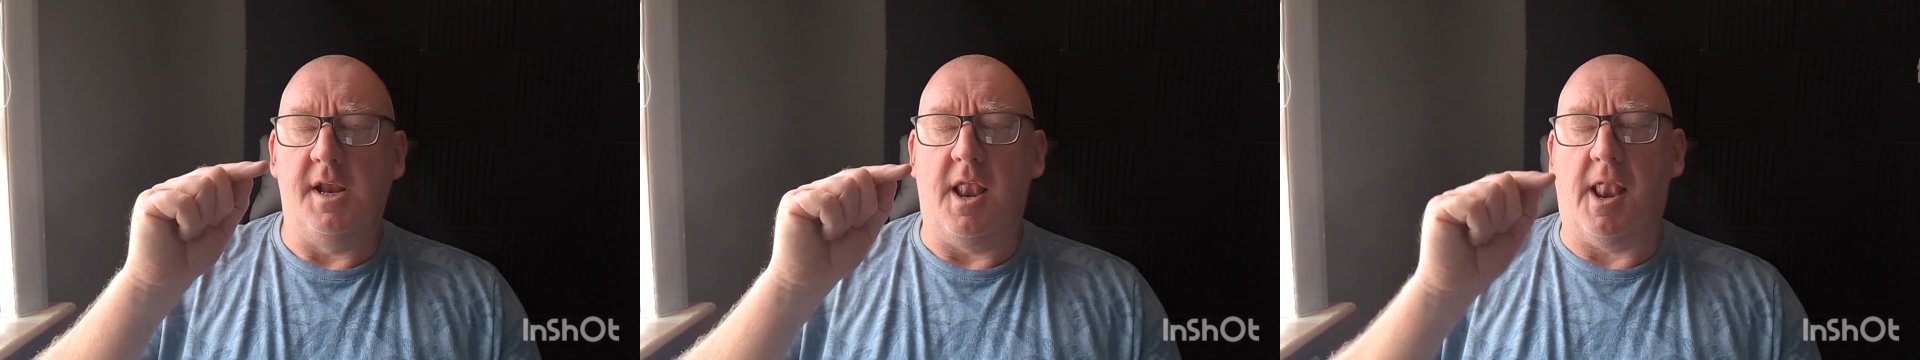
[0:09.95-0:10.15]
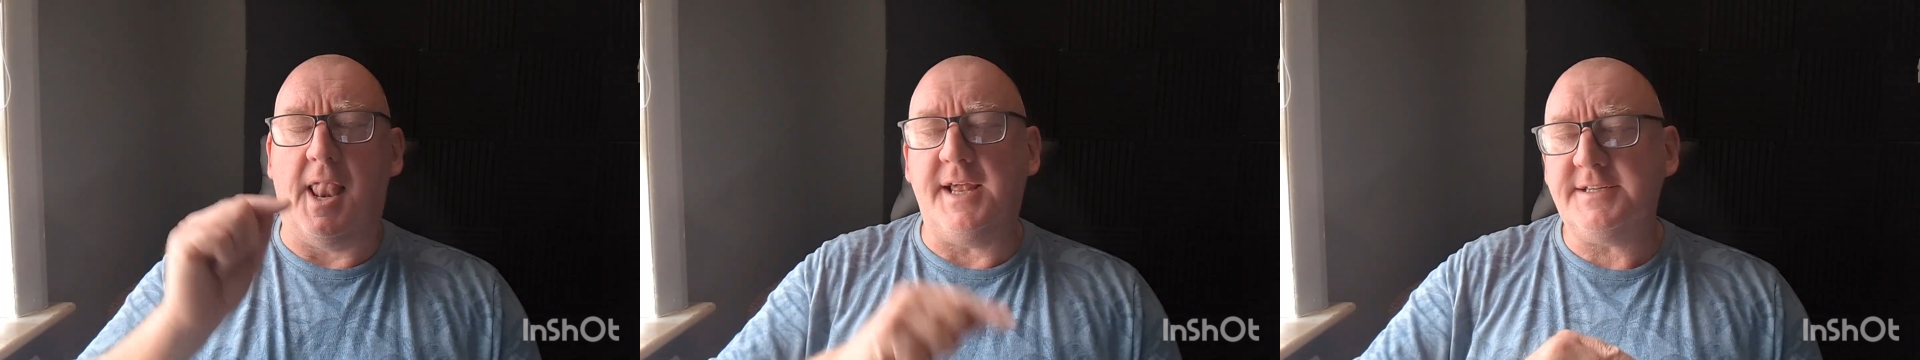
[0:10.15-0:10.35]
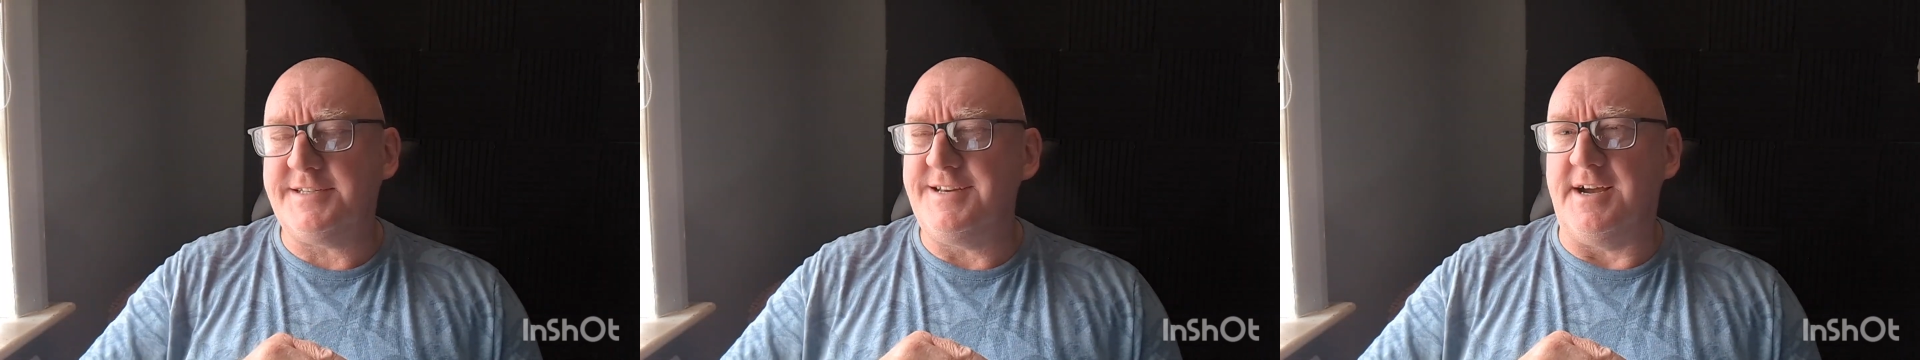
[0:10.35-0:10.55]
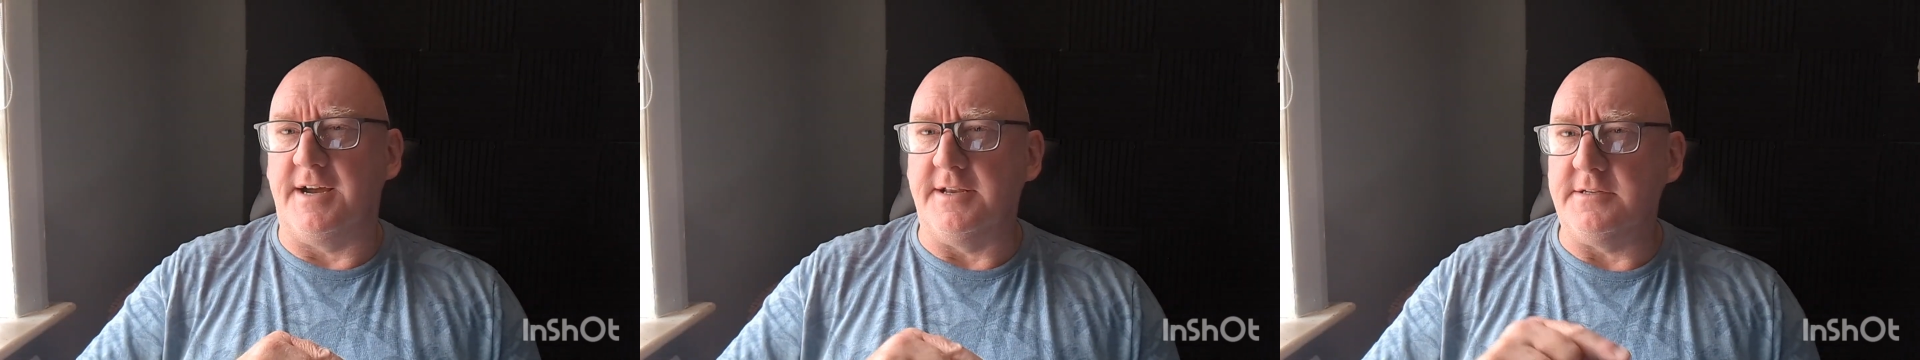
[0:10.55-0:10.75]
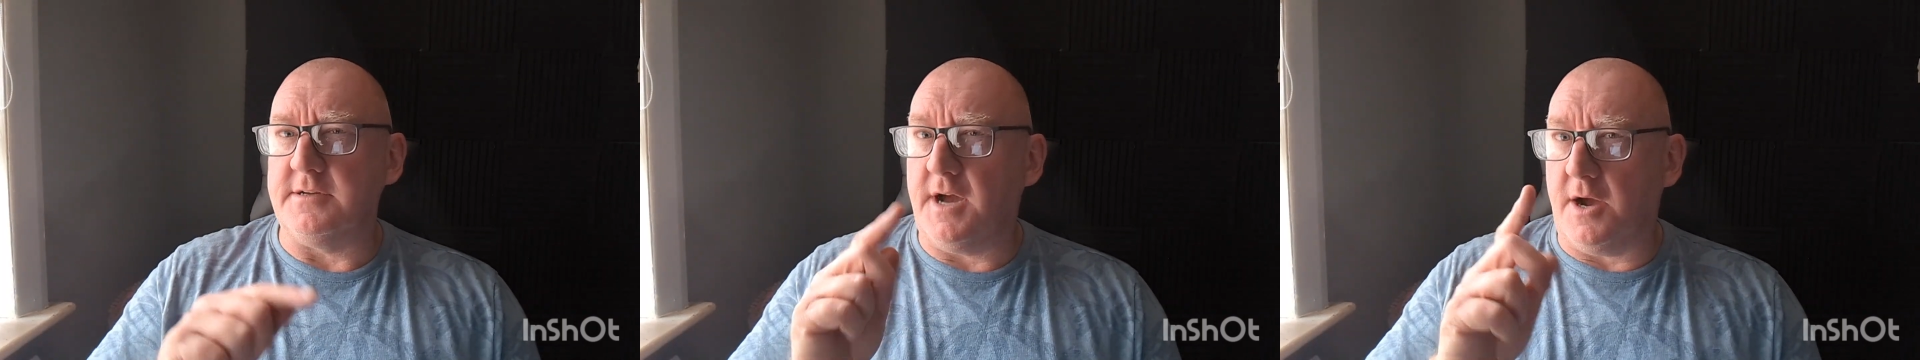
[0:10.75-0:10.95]
last
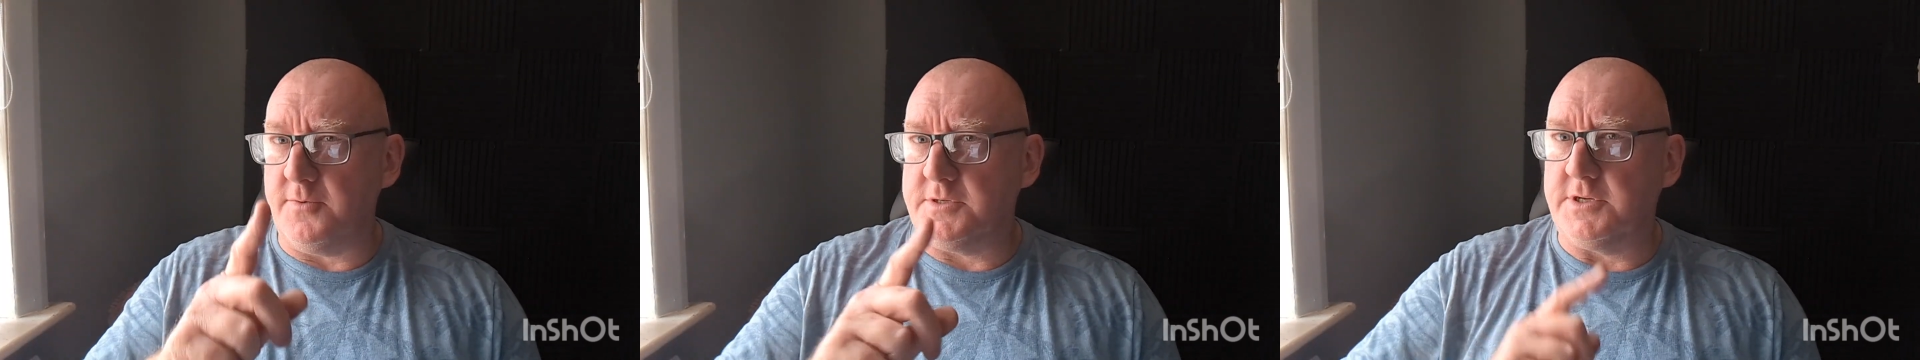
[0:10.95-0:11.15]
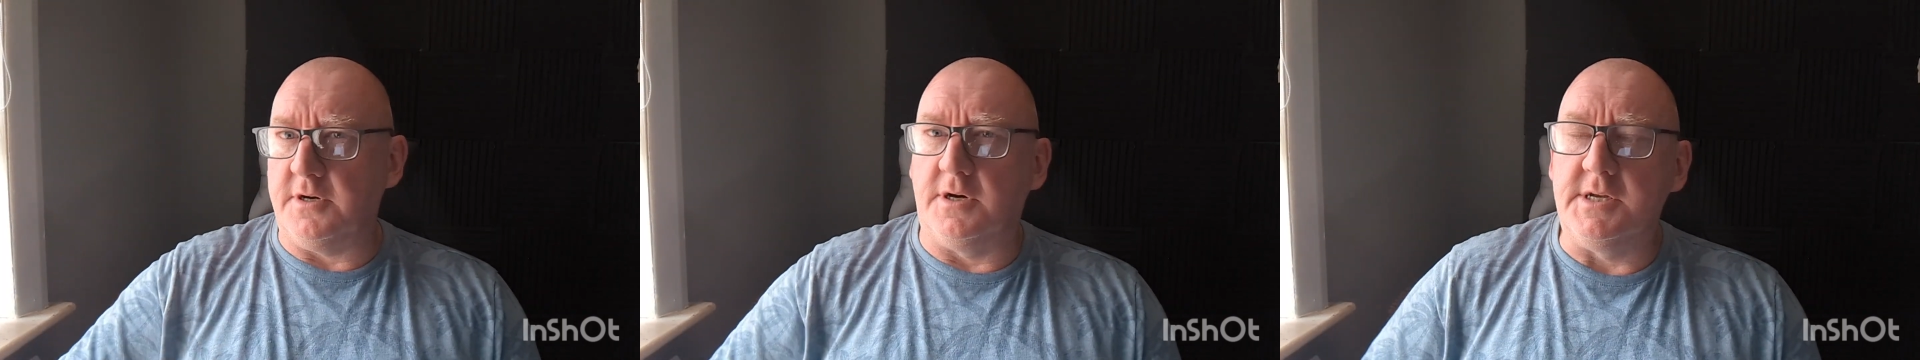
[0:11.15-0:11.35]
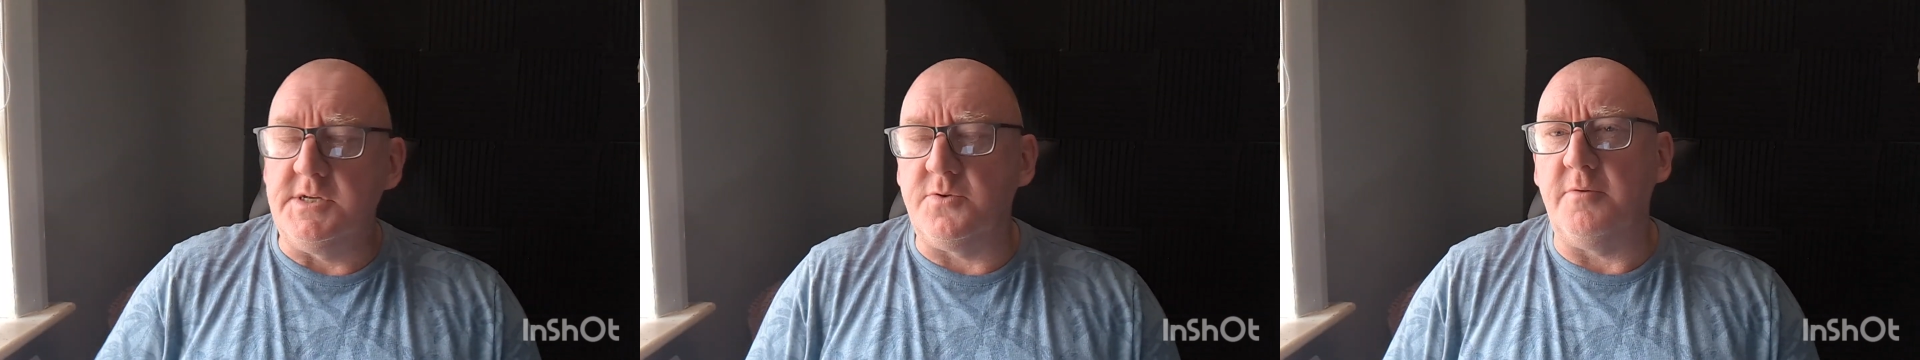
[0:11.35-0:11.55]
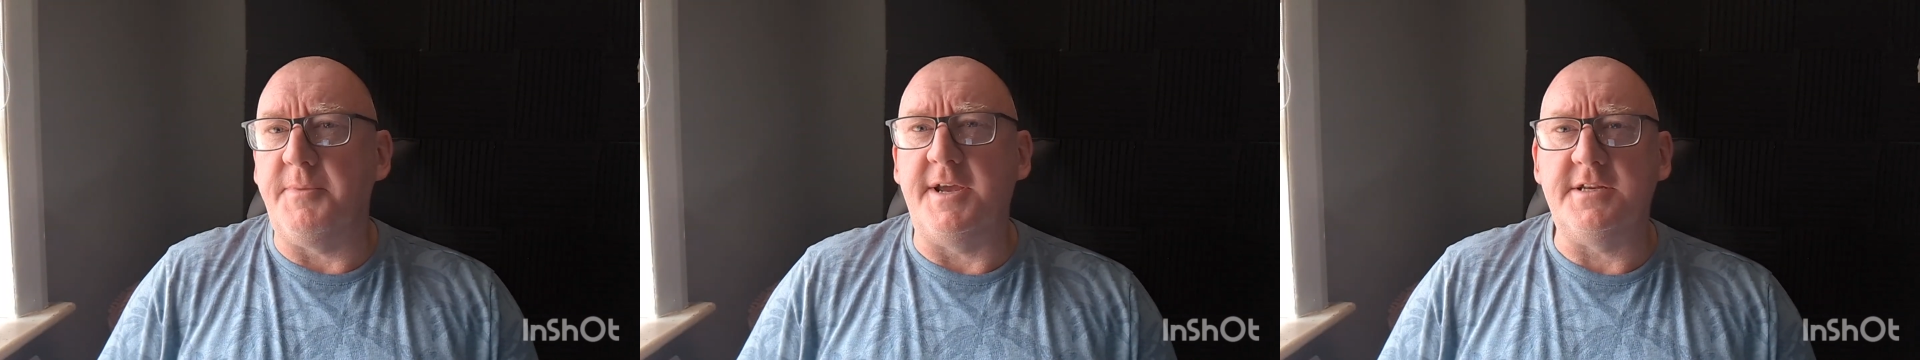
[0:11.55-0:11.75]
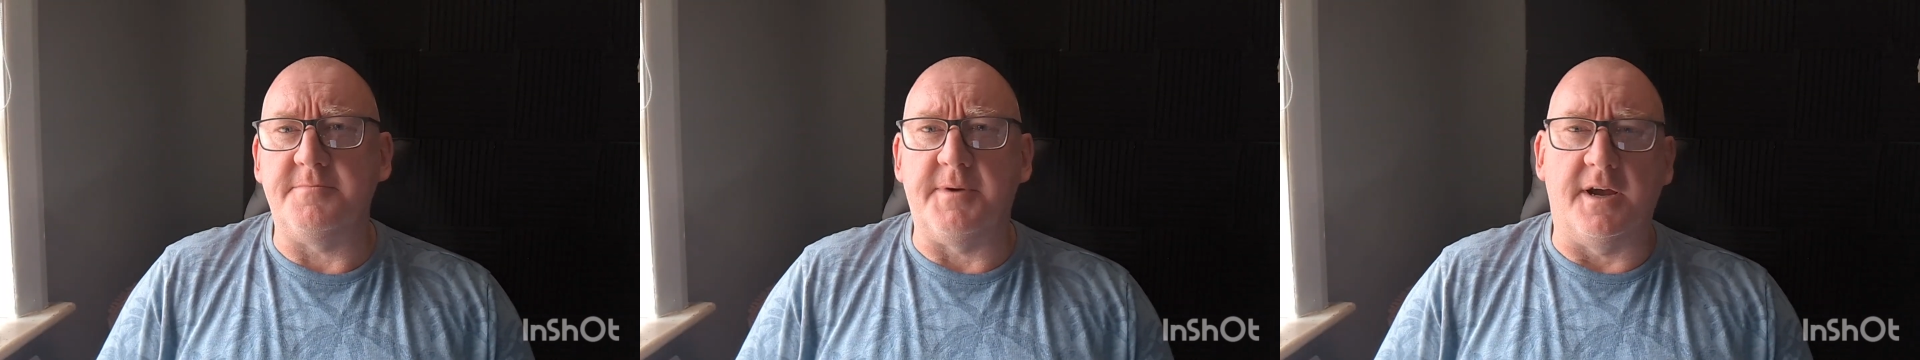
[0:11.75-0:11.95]
night I was talking to a
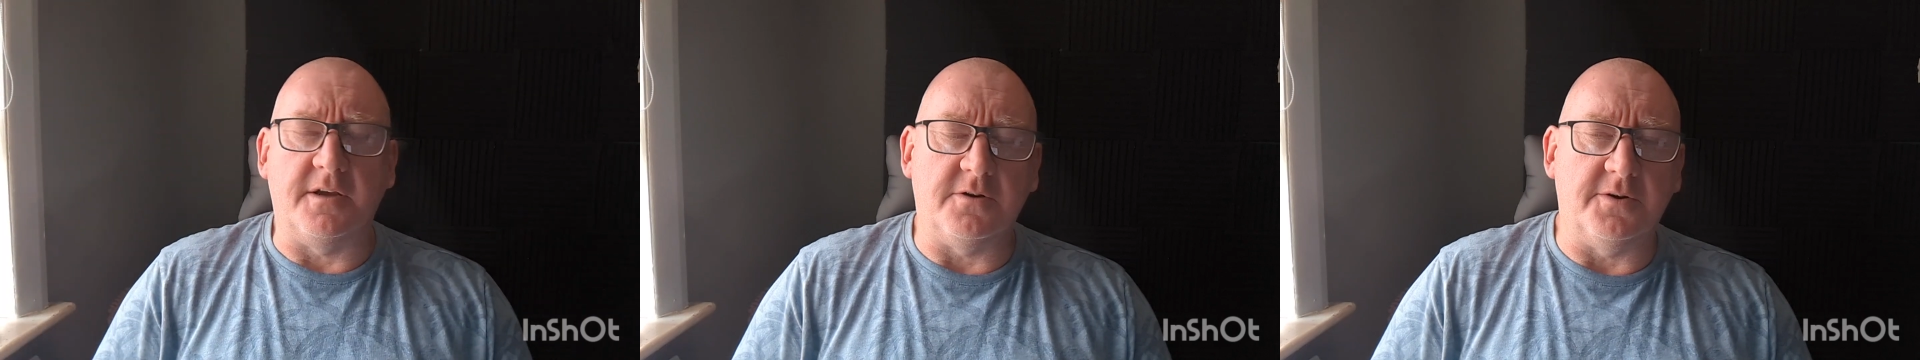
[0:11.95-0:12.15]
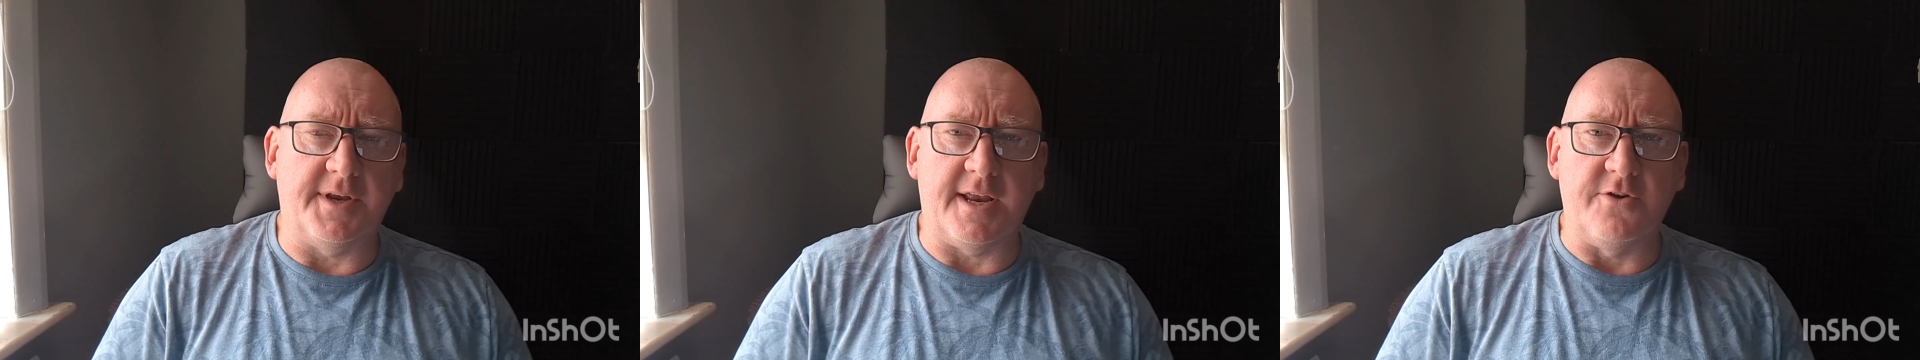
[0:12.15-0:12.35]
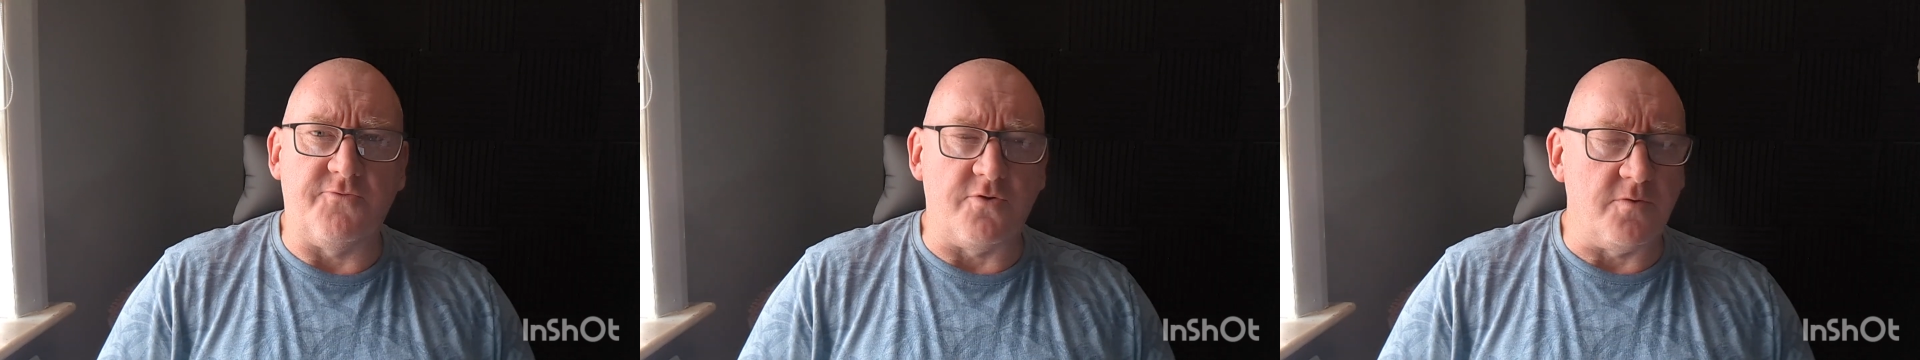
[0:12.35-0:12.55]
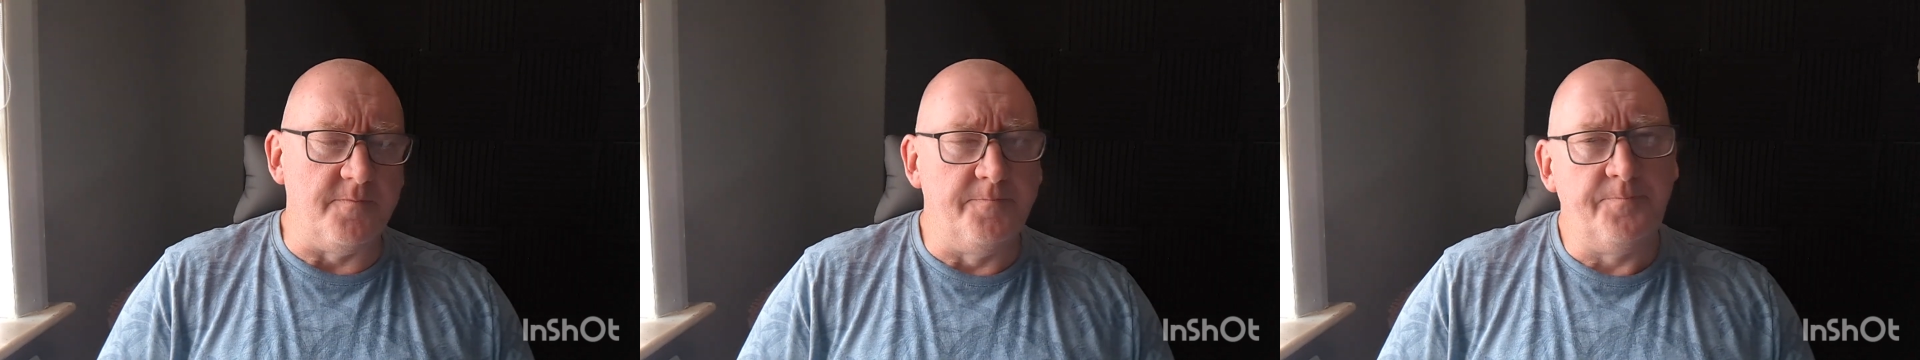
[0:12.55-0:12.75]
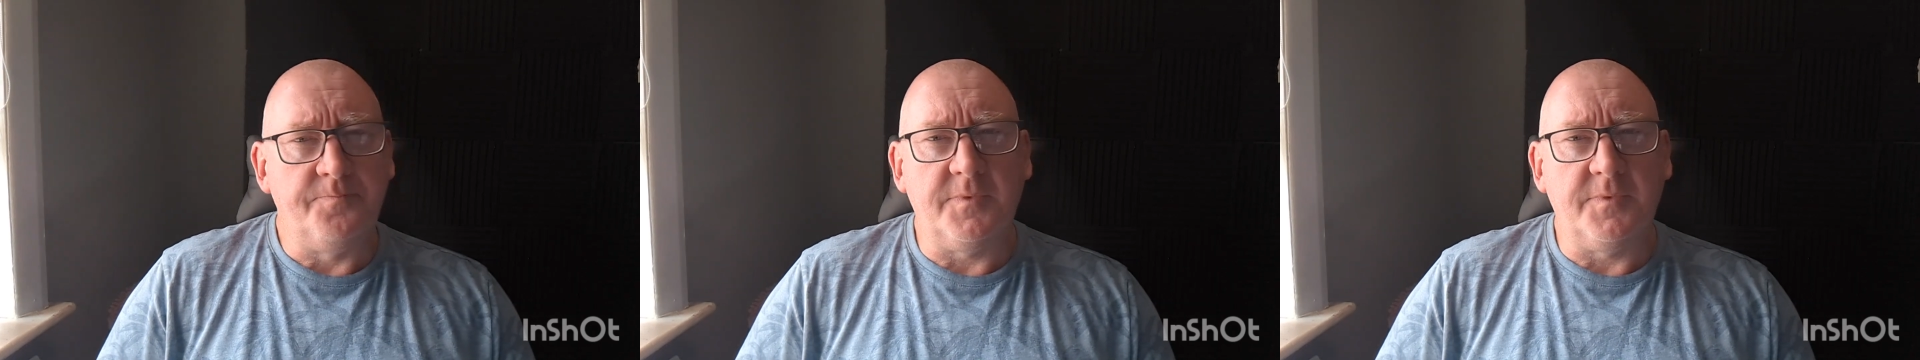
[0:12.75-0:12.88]
mate of mine called Andrew.